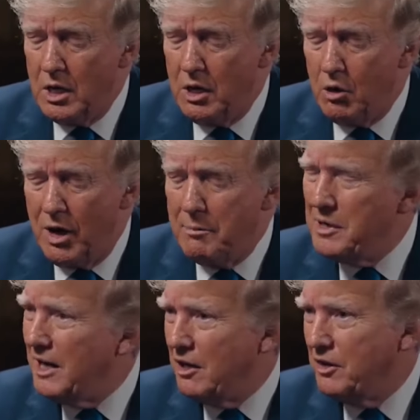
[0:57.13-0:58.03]
They're
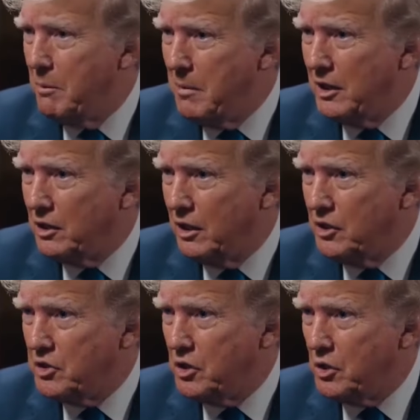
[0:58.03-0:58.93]
emptying out their mental
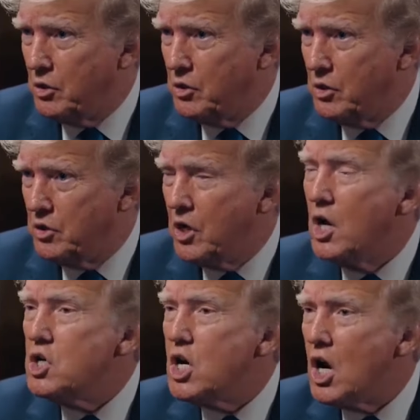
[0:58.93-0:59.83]
institutions.
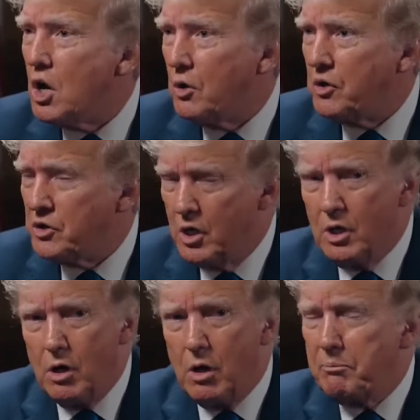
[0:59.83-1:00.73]
Terrorists
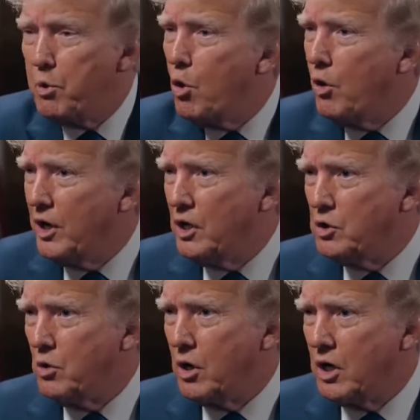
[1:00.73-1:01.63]
are pouring
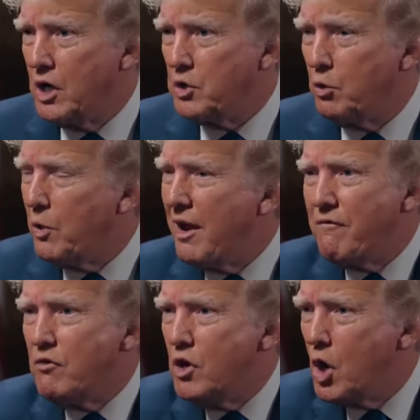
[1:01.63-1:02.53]
into our country. We
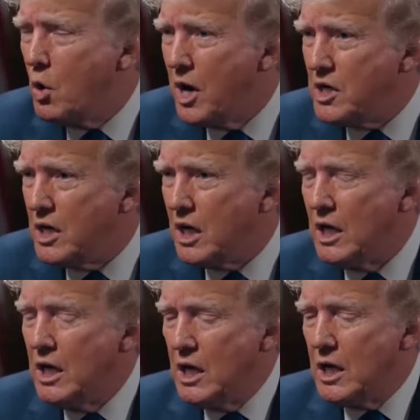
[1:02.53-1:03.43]
have no idea.
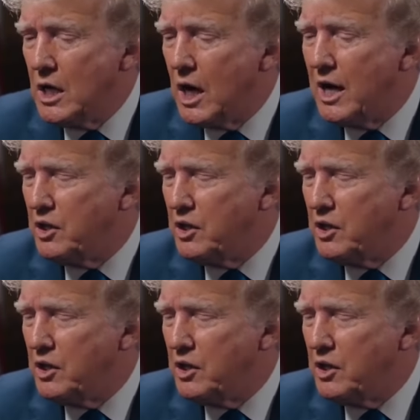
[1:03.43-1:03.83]
I